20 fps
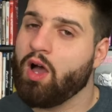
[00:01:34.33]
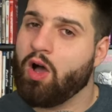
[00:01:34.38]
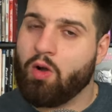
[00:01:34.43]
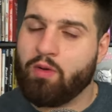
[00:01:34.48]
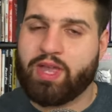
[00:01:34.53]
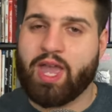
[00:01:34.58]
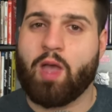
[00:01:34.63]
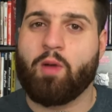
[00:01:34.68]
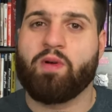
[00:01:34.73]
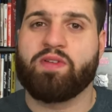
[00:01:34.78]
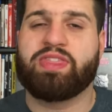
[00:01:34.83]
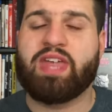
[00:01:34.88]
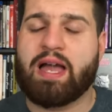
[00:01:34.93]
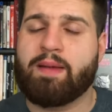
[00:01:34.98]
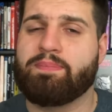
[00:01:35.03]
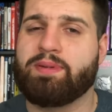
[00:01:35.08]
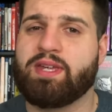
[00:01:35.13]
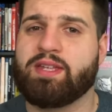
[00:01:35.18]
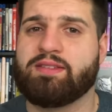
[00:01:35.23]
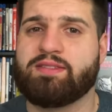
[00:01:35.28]
Okay, with that
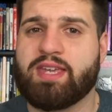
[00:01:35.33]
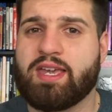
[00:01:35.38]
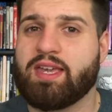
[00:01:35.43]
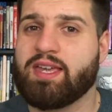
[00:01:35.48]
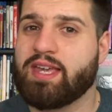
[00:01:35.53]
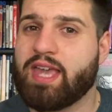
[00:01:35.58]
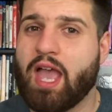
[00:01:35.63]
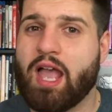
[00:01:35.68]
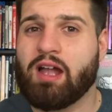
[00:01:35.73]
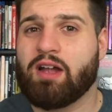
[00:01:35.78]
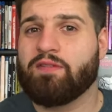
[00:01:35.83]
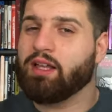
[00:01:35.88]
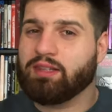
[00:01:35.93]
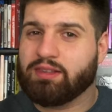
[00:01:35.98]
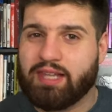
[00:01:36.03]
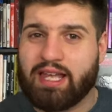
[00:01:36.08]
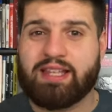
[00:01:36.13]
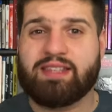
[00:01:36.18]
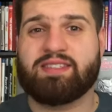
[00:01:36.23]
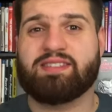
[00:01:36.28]
being taken care of,
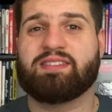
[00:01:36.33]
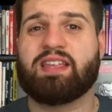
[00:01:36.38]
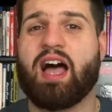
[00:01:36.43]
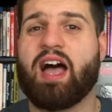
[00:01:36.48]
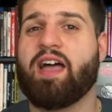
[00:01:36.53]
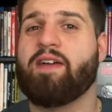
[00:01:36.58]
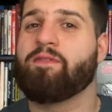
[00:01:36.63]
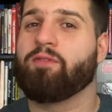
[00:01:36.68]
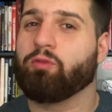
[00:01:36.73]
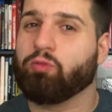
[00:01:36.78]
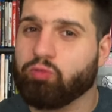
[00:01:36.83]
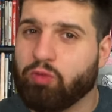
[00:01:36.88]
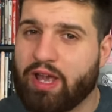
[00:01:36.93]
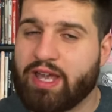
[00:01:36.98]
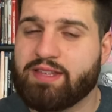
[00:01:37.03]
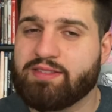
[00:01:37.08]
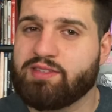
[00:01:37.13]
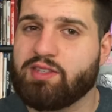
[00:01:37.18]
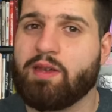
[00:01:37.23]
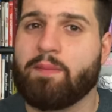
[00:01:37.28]
let's dive right
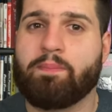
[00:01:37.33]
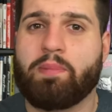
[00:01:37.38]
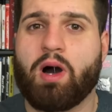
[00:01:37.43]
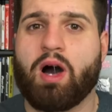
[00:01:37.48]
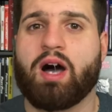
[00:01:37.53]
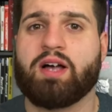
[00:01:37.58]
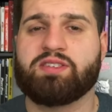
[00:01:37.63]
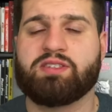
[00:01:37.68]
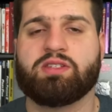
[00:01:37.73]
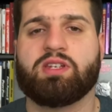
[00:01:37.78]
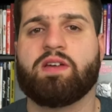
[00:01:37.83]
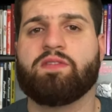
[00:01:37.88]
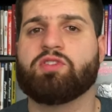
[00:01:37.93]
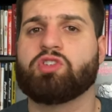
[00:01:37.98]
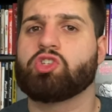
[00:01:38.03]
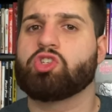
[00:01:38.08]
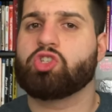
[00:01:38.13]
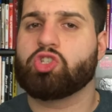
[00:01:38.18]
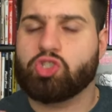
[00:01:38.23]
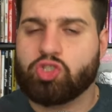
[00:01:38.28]
into the positives,
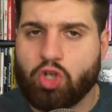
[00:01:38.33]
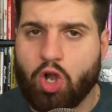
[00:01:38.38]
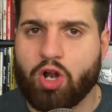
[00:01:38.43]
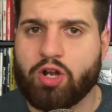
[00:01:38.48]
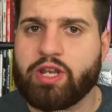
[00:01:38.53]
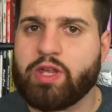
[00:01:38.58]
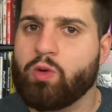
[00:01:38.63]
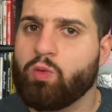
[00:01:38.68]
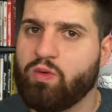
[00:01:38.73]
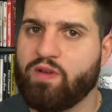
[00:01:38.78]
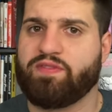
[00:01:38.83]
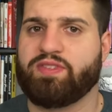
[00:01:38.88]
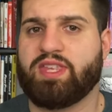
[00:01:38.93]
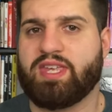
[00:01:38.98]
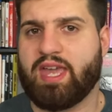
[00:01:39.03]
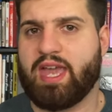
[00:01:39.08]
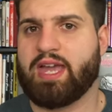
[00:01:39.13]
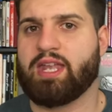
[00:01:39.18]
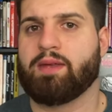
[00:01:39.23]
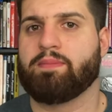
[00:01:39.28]
starting with
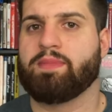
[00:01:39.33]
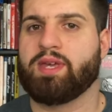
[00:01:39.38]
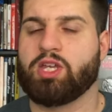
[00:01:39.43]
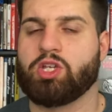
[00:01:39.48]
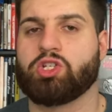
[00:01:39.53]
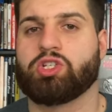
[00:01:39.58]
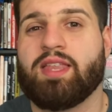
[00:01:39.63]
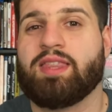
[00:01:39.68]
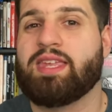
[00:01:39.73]
the animation.